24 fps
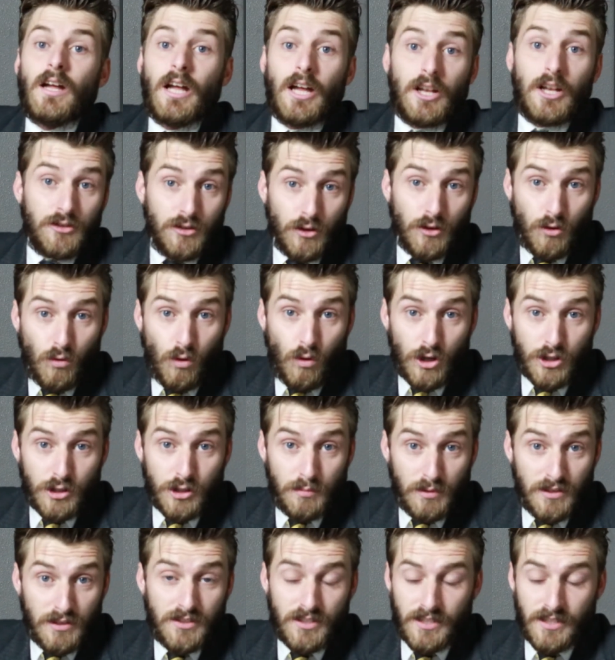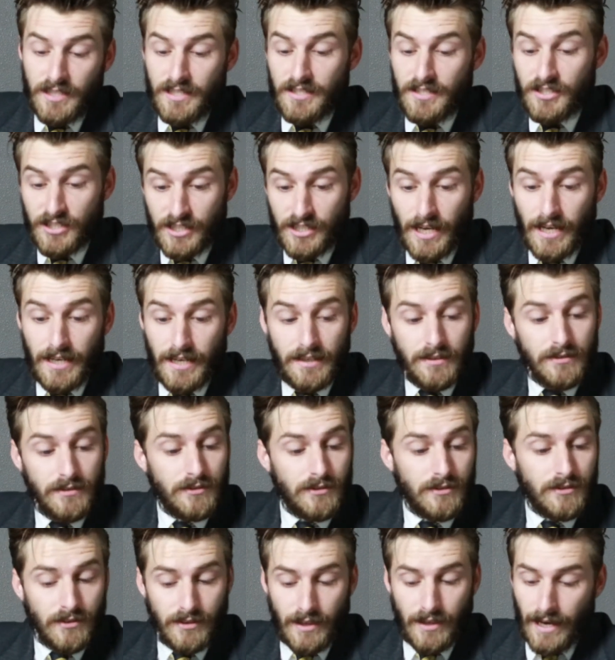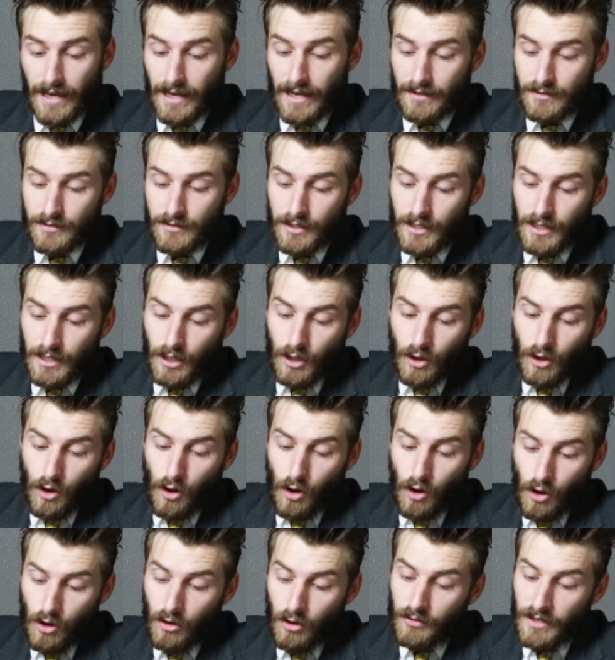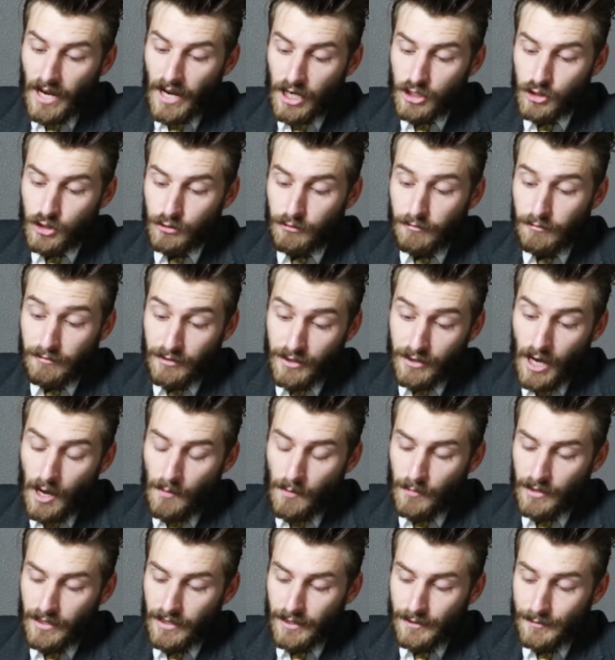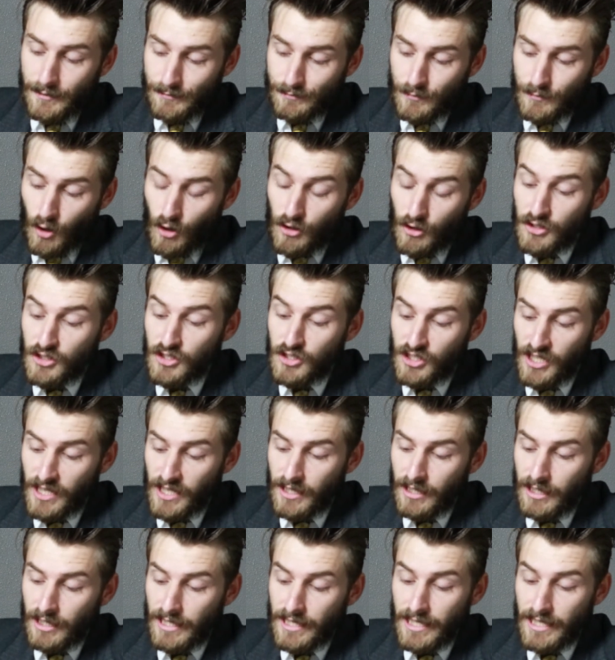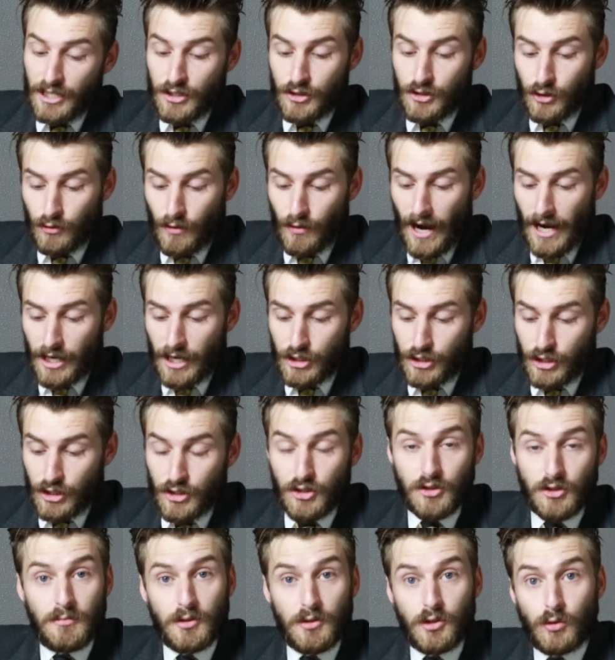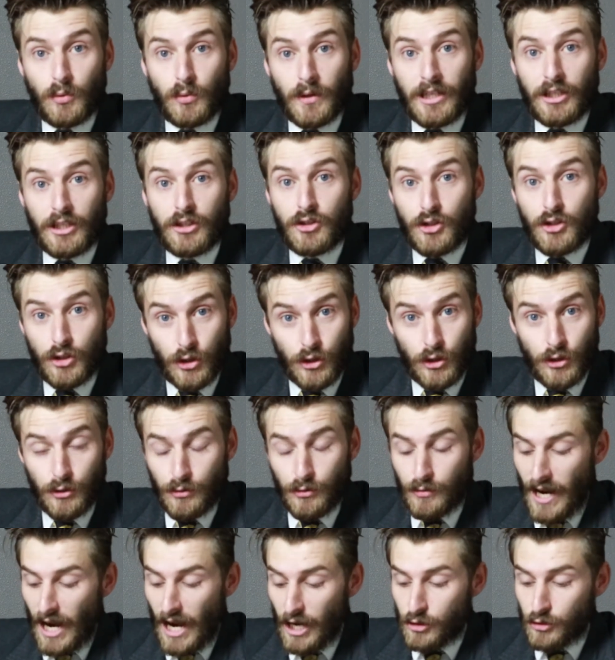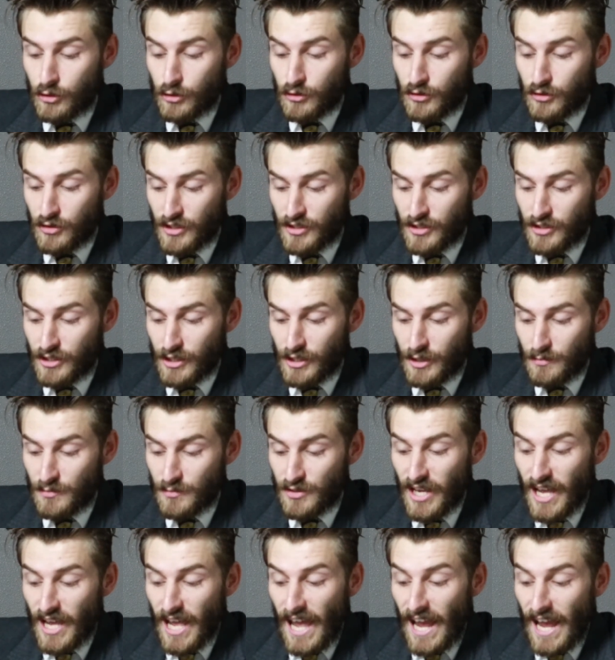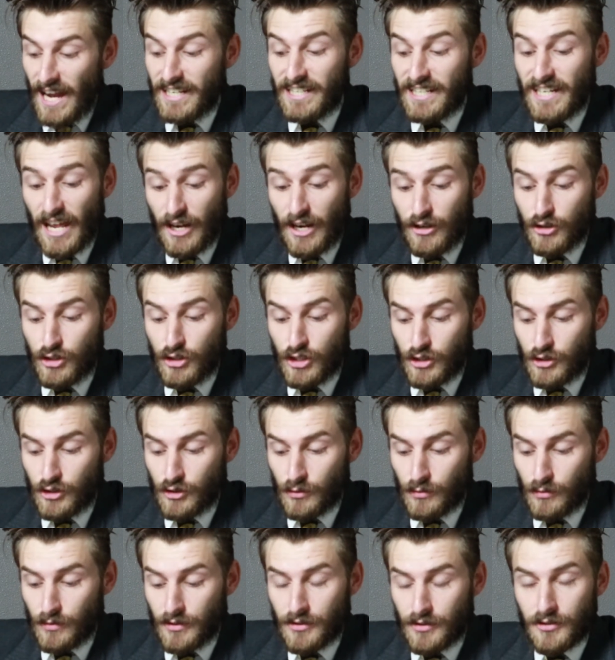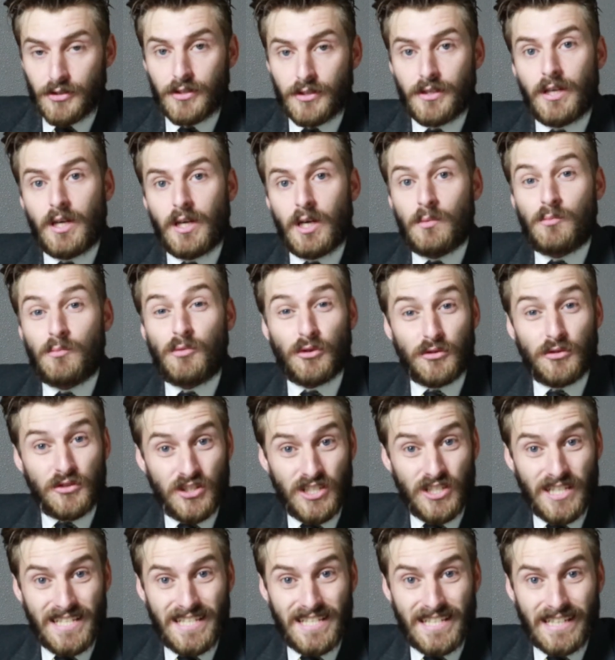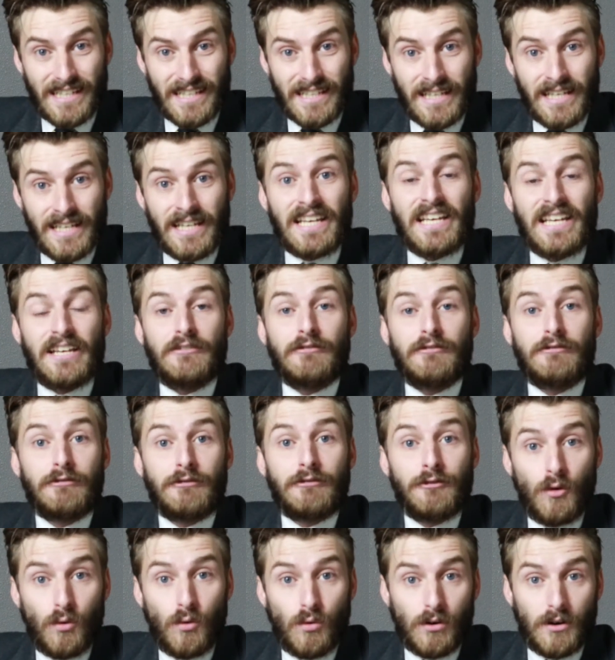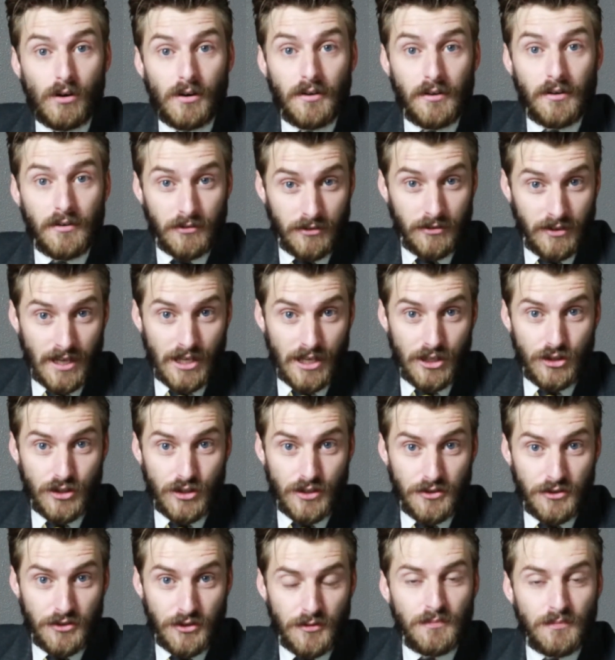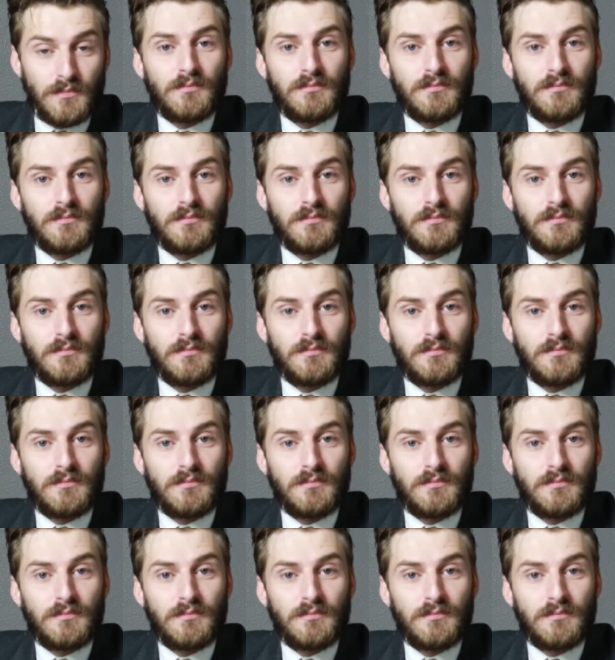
And so quadruplicity states that all natural phenomena are cyclic interactions between two natural systems and an energy source, proceeding in 4 stages.